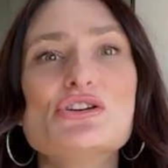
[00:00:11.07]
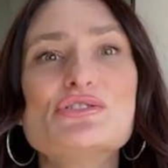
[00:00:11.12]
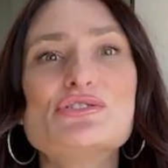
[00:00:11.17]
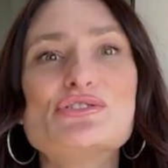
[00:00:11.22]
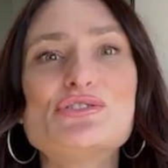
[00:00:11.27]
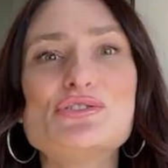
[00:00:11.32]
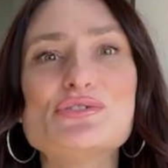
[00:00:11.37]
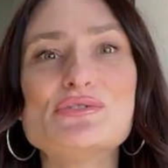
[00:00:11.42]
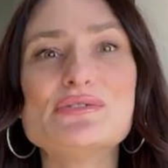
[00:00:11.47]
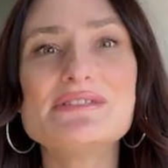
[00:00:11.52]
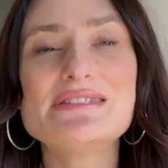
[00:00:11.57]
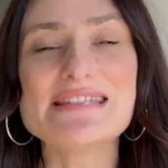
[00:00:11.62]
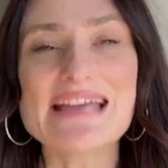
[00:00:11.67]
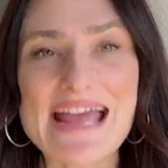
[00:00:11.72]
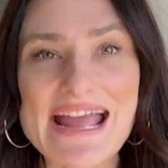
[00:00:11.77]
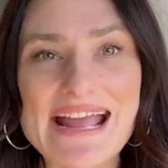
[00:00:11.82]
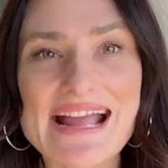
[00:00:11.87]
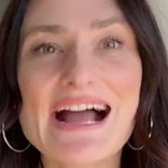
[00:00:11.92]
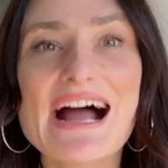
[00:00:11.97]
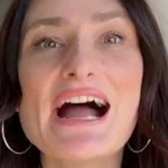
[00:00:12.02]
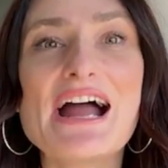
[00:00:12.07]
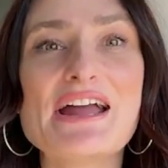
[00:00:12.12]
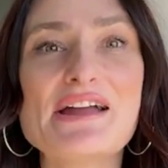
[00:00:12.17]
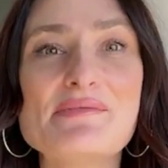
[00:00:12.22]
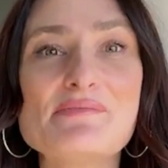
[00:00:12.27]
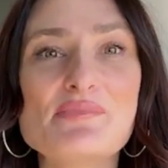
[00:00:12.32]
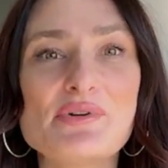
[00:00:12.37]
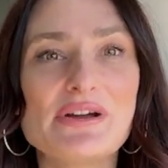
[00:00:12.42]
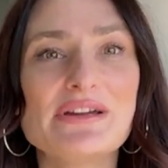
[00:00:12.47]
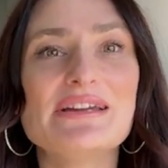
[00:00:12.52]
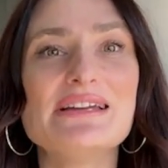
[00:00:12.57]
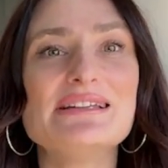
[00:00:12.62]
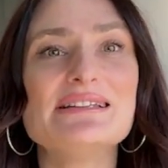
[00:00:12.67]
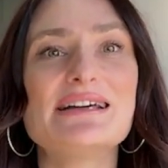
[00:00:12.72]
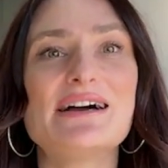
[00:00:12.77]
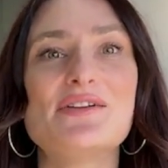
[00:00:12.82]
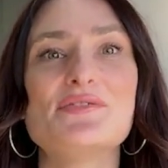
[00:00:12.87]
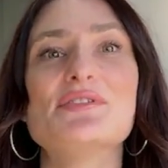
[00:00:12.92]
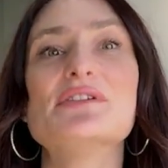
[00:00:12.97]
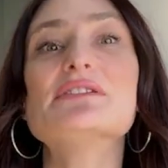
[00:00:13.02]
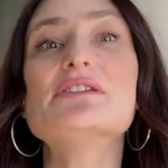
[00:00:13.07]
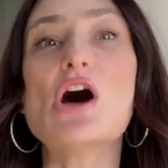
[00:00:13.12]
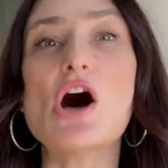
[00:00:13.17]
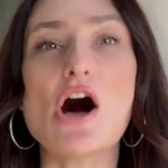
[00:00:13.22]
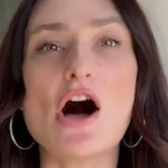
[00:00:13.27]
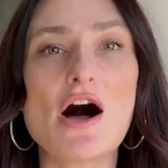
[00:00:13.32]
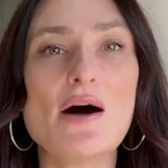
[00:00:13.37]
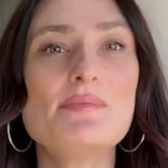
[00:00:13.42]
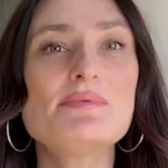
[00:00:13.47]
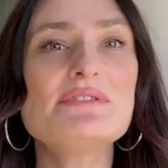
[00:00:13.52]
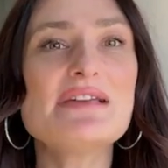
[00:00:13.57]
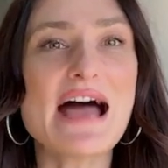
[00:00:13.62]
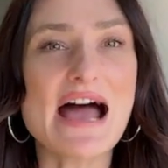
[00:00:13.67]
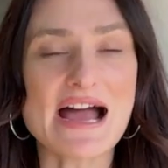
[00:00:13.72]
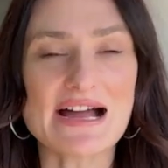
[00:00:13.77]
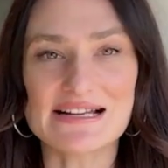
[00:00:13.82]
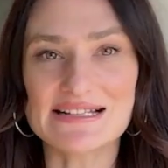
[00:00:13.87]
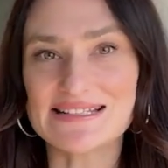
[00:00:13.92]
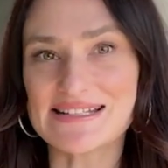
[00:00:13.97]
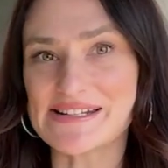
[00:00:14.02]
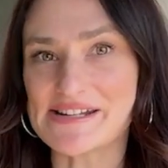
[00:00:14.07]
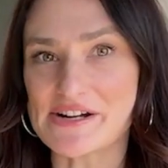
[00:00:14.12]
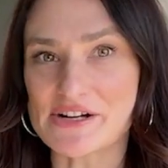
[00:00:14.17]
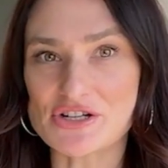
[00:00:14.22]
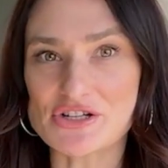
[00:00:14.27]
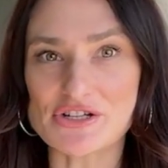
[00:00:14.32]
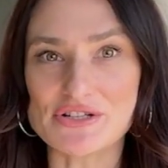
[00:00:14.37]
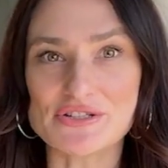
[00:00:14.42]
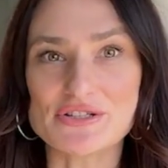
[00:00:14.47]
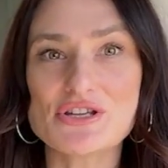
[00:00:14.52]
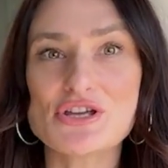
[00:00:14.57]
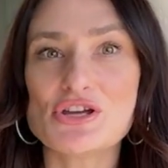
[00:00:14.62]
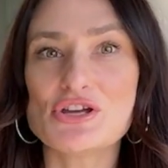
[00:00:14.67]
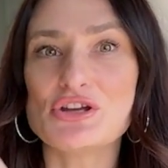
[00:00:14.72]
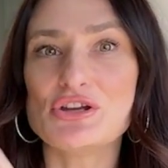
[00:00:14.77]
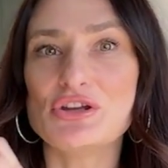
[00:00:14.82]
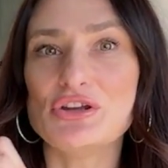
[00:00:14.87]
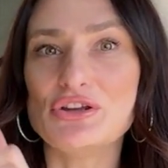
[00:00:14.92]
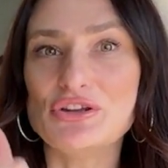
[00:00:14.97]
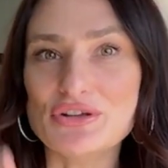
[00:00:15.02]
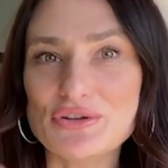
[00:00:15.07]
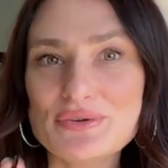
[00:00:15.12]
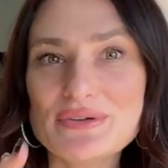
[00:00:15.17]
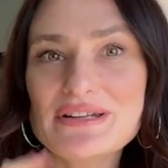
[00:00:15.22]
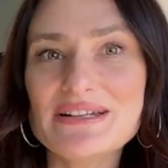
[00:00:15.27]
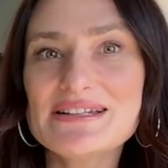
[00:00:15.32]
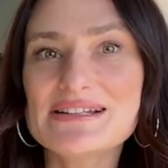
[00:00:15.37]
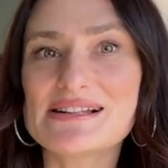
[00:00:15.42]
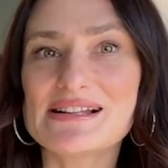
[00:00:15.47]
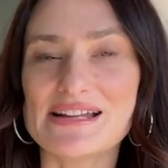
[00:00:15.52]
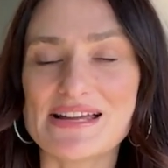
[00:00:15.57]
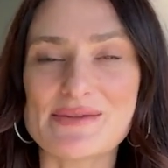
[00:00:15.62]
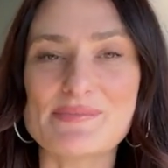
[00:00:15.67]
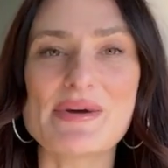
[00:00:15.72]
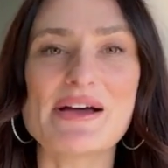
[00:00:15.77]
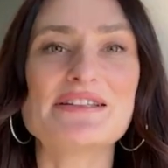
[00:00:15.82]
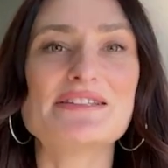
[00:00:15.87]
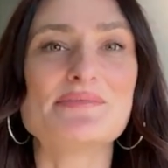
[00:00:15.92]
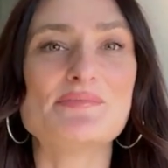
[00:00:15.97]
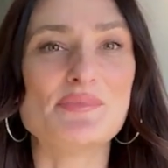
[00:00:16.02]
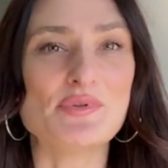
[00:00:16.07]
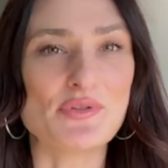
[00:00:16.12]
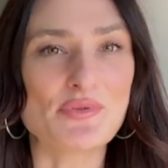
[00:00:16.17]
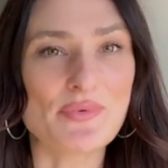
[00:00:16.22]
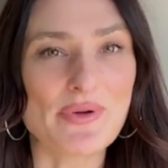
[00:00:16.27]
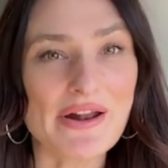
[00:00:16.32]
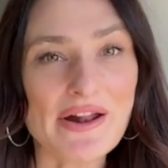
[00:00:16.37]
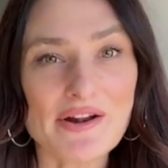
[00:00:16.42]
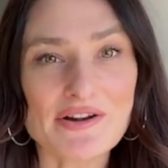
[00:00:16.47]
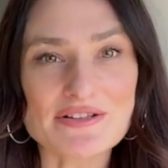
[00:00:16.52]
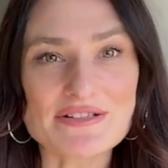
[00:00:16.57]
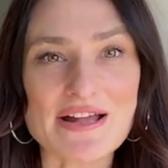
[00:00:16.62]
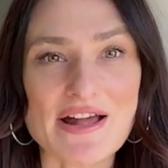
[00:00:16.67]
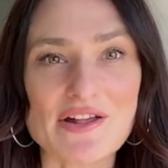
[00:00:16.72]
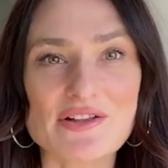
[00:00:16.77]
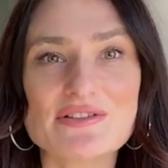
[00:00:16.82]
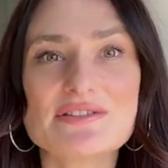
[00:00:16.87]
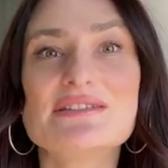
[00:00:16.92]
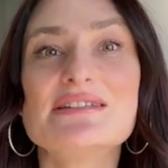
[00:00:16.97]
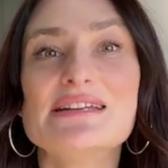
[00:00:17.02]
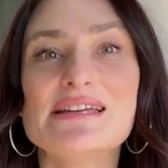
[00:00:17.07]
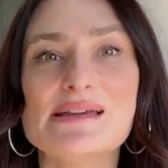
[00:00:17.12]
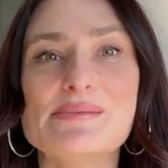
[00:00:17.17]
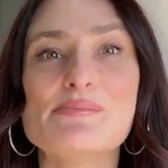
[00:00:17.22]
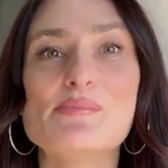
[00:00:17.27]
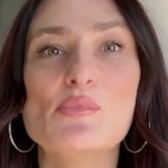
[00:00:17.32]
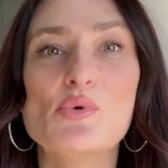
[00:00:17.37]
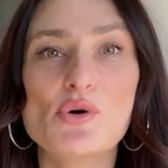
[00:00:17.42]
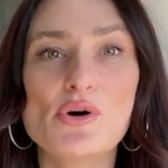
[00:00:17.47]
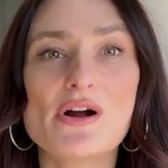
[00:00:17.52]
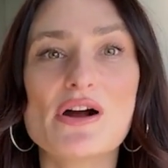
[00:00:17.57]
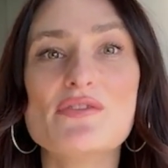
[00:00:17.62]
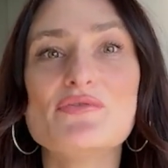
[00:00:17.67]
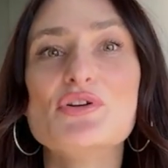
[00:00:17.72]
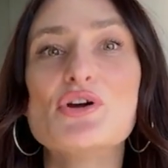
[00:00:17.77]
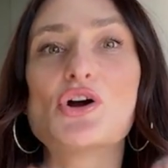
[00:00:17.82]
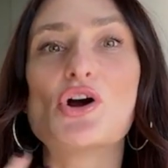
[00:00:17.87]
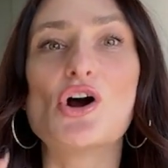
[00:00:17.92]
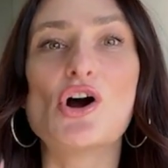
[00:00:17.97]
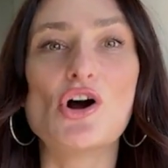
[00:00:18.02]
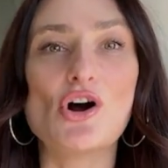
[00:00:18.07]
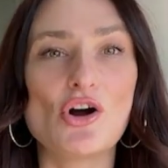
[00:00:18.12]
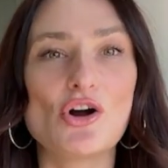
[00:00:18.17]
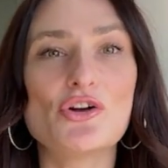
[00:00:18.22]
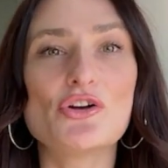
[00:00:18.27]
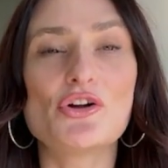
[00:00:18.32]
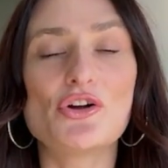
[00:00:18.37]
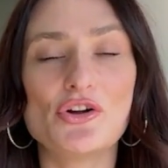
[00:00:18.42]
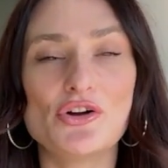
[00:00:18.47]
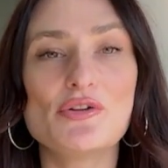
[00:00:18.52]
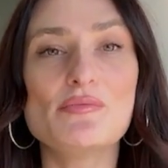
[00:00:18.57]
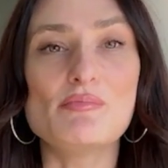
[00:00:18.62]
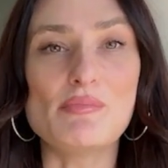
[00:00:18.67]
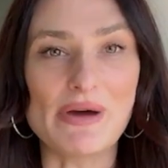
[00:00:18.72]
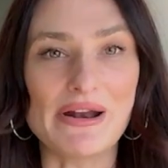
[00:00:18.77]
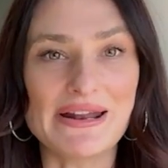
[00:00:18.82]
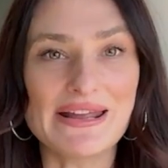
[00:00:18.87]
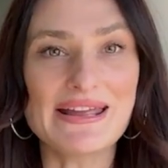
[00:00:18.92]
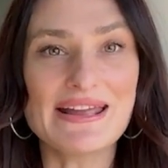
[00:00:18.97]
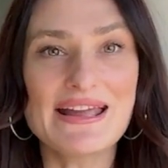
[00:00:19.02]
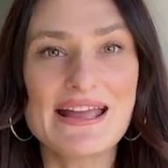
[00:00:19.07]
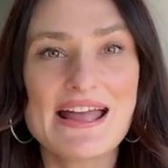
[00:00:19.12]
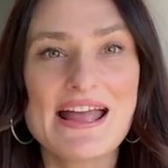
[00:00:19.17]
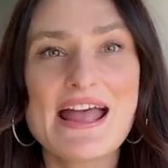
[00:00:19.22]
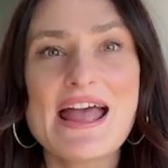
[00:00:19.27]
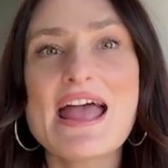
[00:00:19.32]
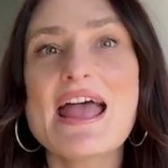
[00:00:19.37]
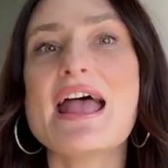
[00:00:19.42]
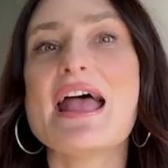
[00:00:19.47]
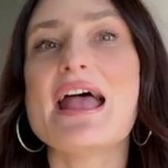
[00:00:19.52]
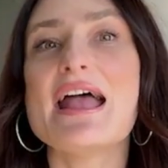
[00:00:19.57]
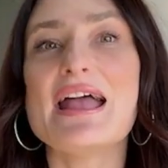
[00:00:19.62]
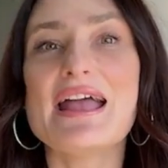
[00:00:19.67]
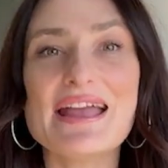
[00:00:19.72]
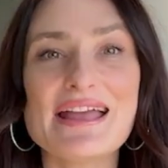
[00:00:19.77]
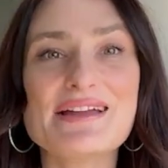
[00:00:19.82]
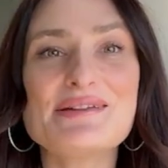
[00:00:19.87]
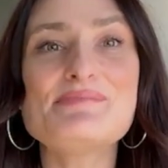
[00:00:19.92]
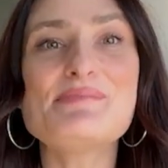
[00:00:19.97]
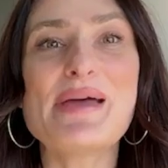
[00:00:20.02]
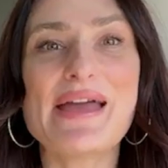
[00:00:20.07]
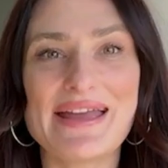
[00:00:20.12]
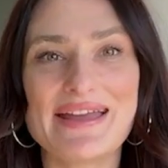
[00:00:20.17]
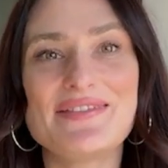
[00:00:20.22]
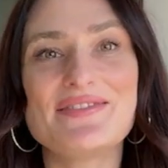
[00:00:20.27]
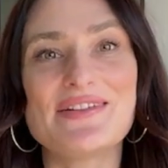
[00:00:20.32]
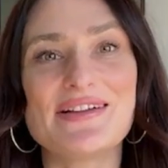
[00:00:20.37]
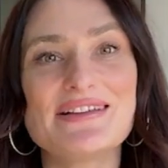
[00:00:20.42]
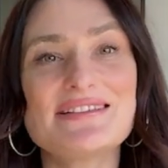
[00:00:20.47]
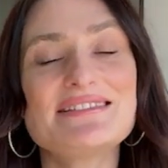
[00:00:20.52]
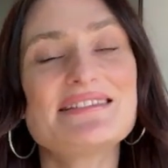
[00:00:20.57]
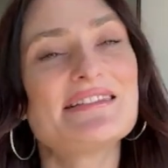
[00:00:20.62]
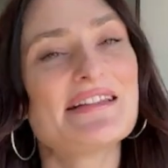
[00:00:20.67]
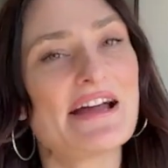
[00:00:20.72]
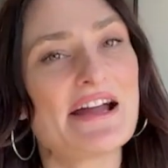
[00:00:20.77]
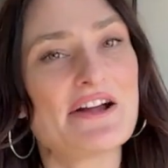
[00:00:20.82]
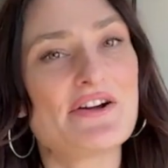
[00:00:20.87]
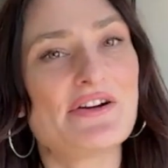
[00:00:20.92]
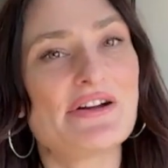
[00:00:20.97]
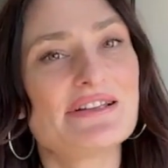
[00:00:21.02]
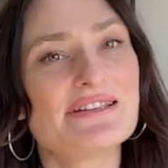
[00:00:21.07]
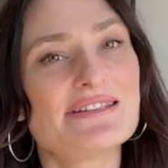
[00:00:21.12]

Today, I am breaking down the top tax deductions you need to claim as a booth rent hairstylist to keep more of your hard-earned money and pay less to the IRS.